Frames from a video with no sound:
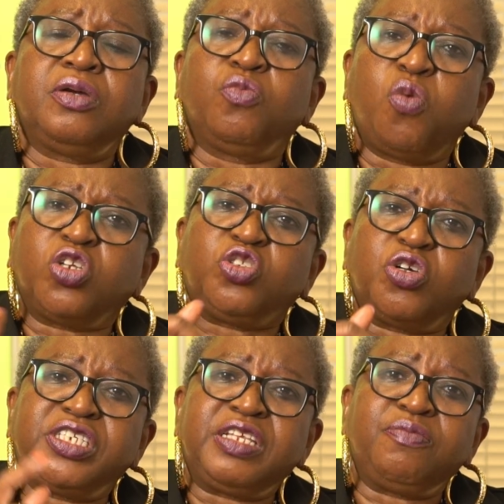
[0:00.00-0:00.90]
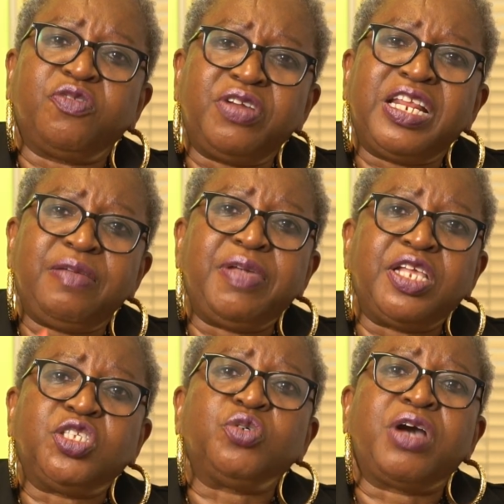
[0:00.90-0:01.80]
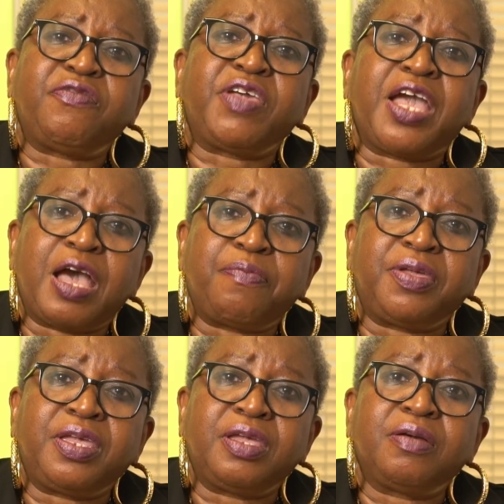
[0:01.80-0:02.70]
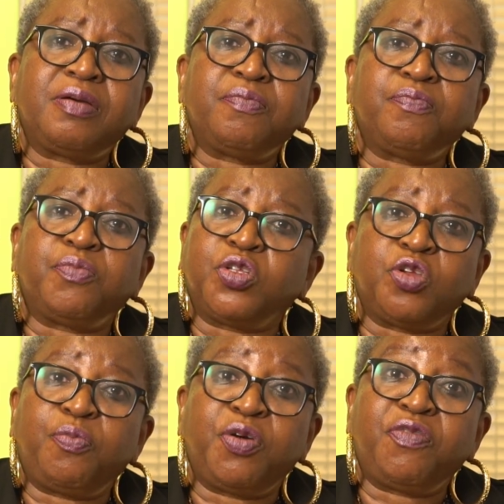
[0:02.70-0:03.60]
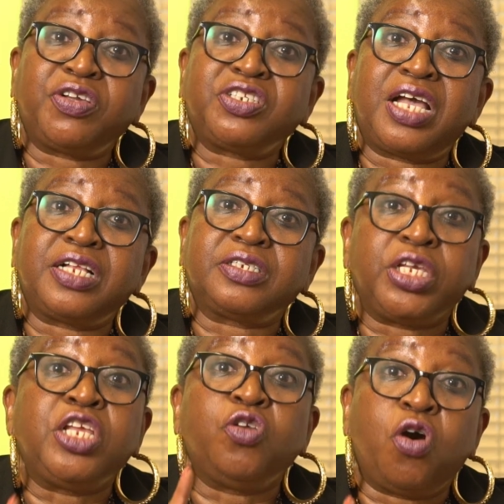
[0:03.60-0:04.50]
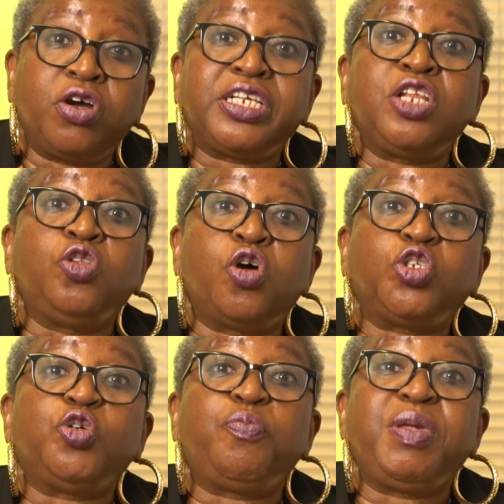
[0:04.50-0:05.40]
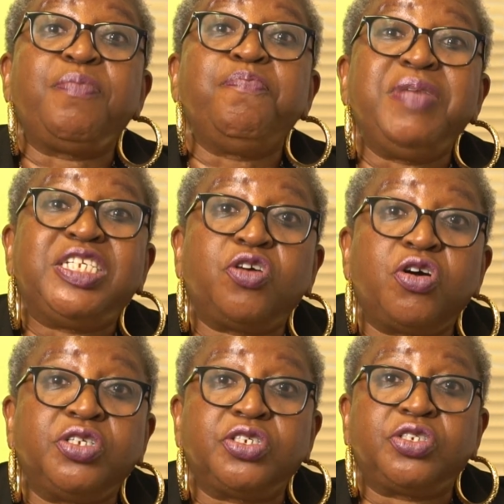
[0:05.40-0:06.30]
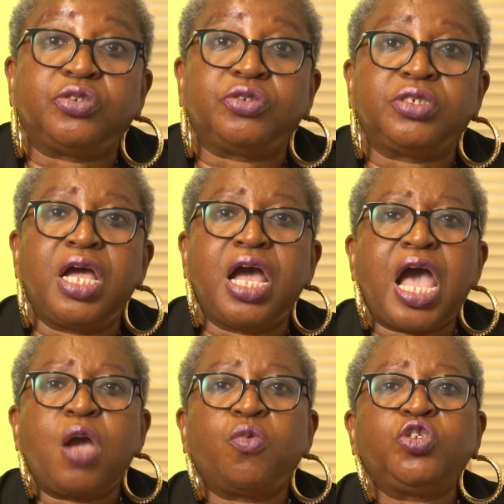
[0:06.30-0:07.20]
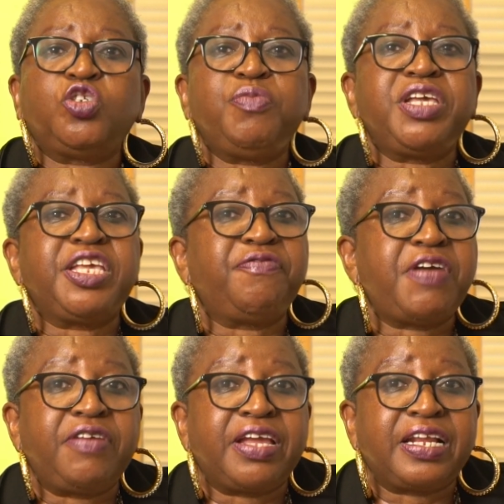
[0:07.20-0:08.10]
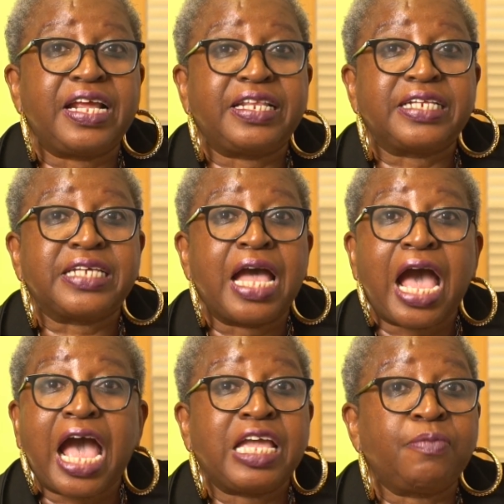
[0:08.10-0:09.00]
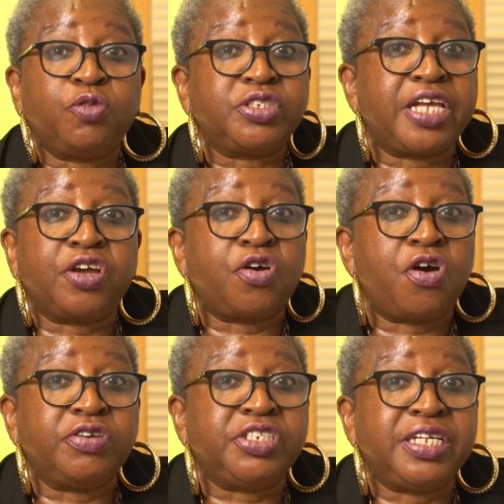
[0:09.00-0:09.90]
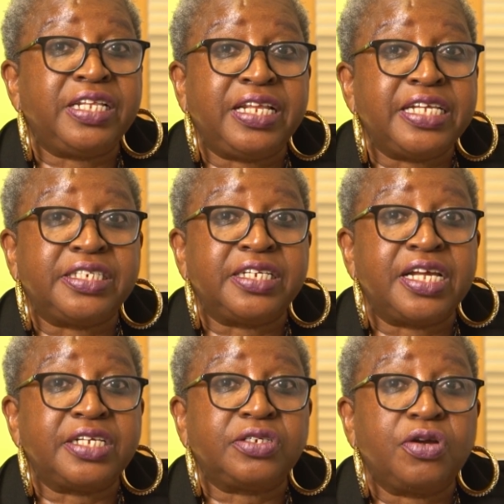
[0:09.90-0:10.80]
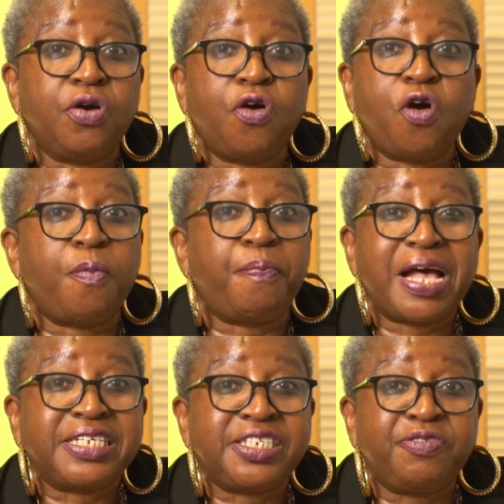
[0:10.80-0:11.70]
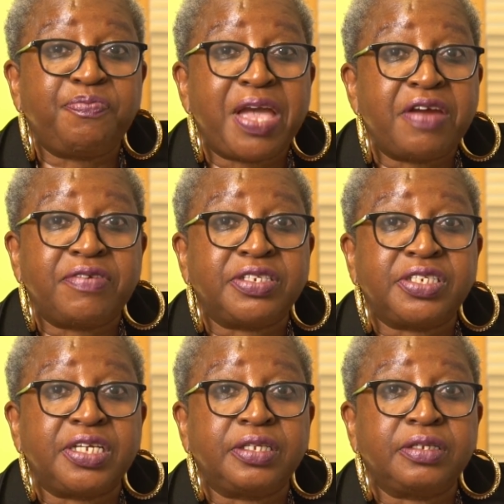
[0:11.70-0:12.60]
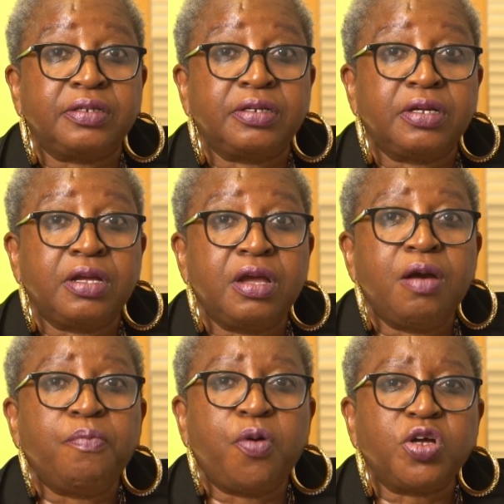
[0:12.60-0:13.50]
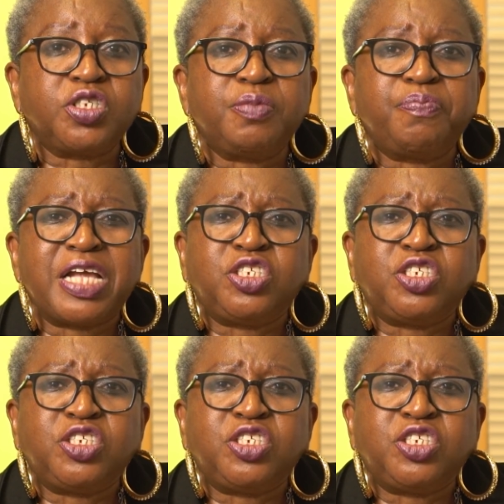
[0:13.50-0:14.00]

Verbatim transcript: What does it really mean to have a happy but not perfect child? In order not to be misunderstood, I want to make it very clear that I am not encouraging laziness or passive parenting, but by